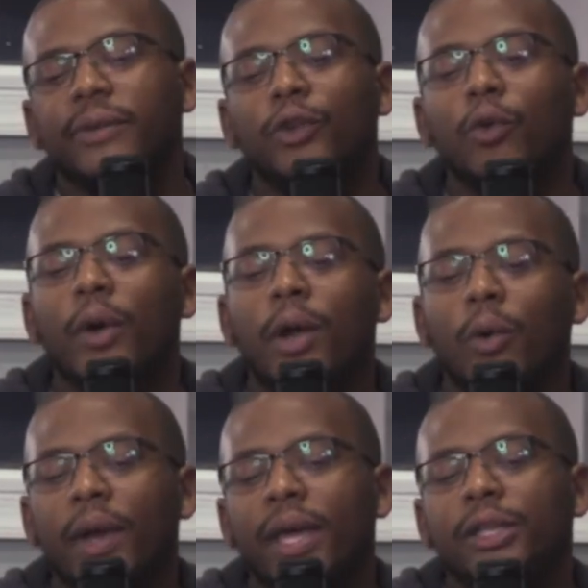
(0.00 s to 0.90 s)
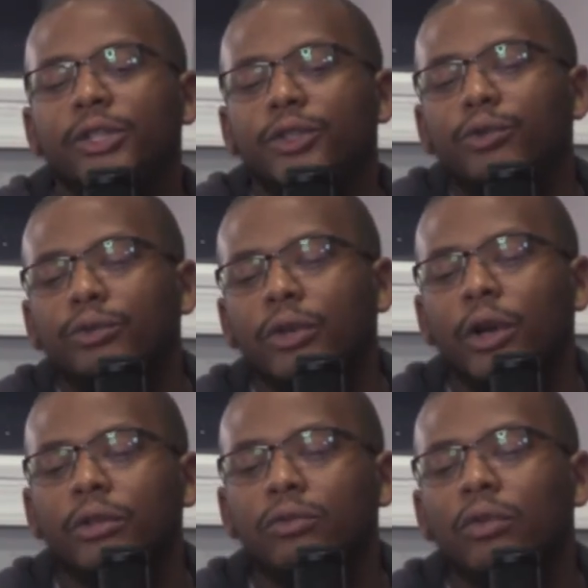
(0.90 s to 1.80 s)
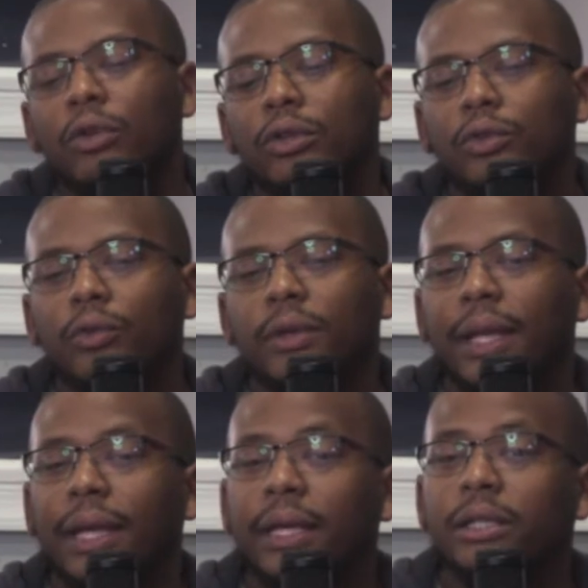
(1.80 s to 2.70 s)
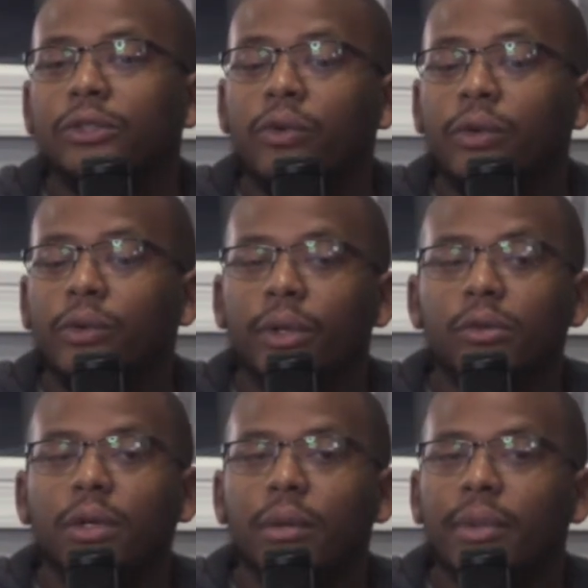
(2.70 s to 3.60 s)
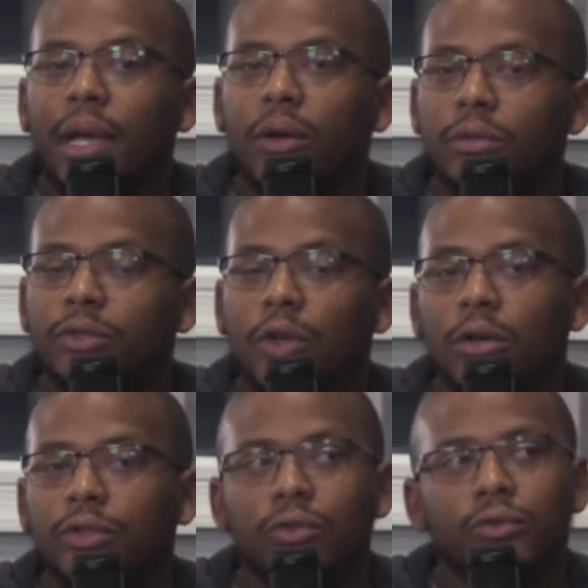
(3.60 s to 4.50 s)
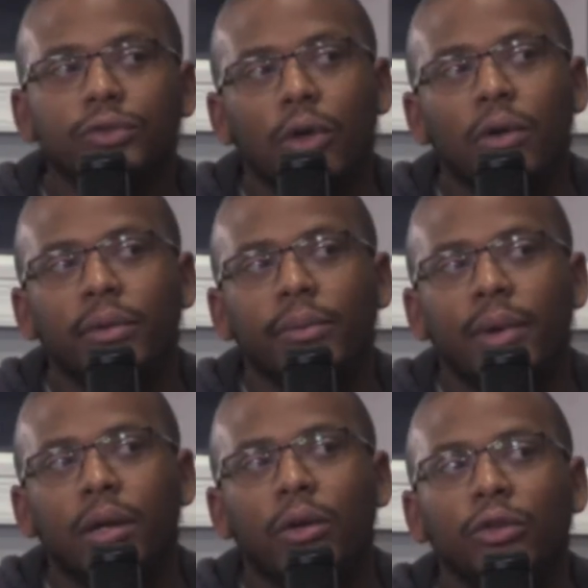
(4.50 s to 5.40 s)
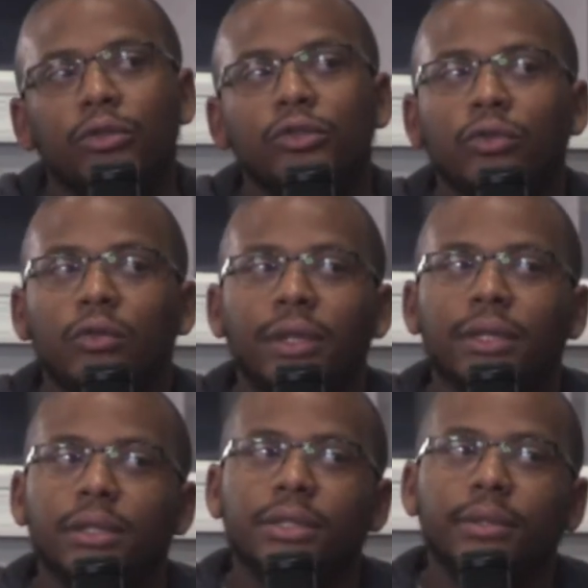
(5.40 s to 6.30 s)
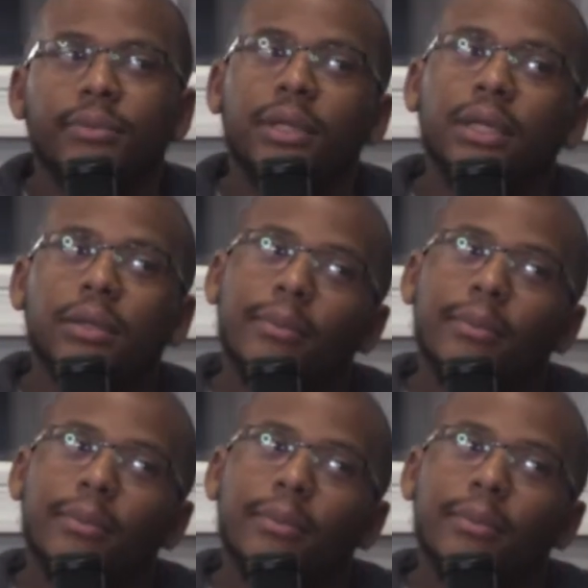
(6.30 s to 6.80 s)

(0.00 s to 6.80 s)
if you were in Wade's shoes, are you going to do it like he's doing it, where you coming out on talk shows talking about it, or are you just going to let the shit be in the